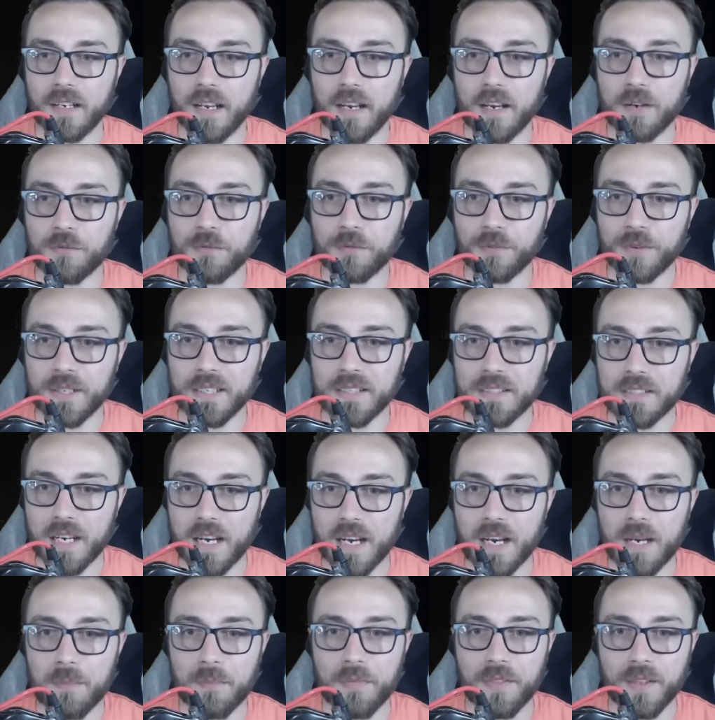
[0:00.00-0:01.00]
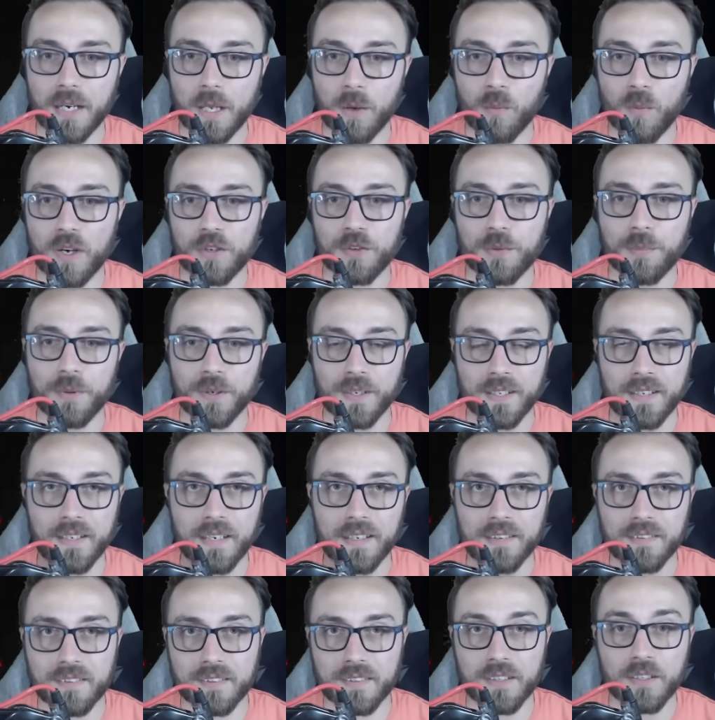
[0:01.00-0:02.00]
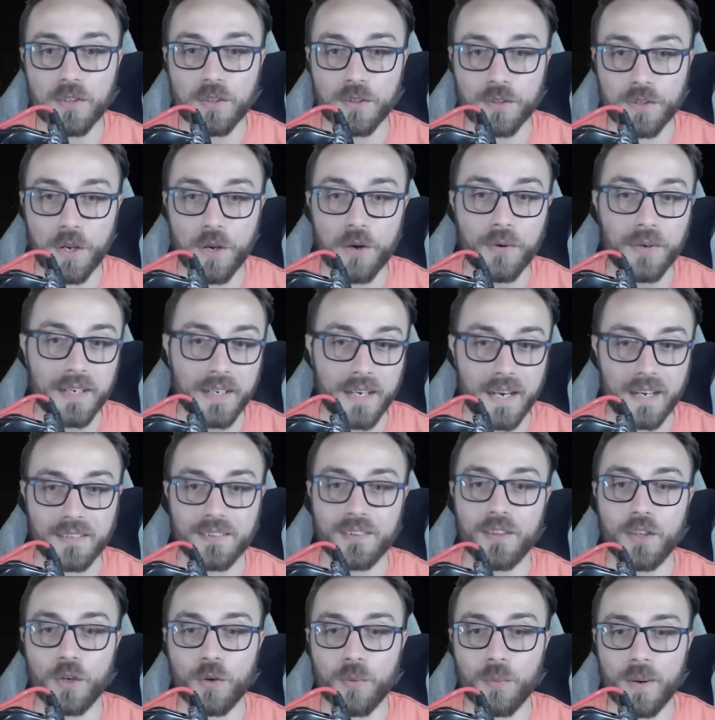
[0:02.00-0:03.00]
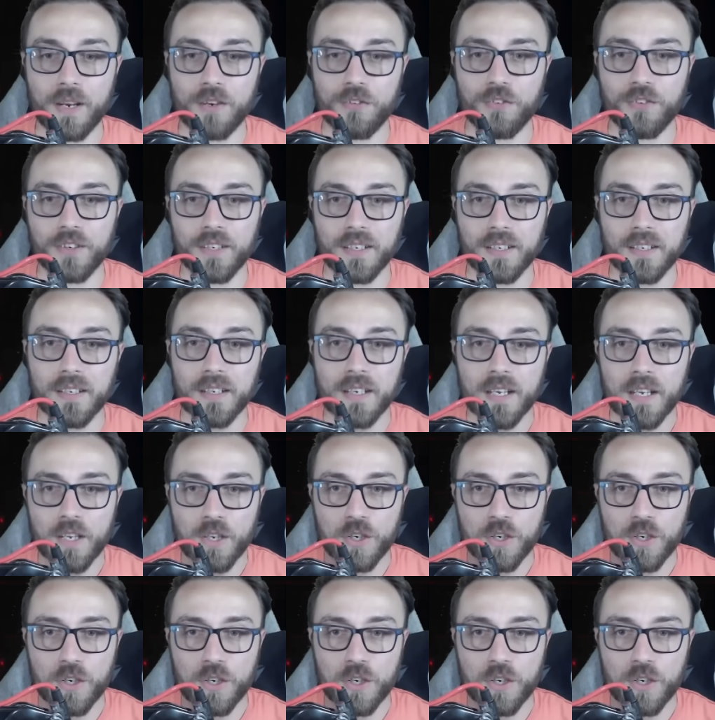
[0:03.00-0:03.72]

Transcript: every time that I want to put in a single node and ask the question,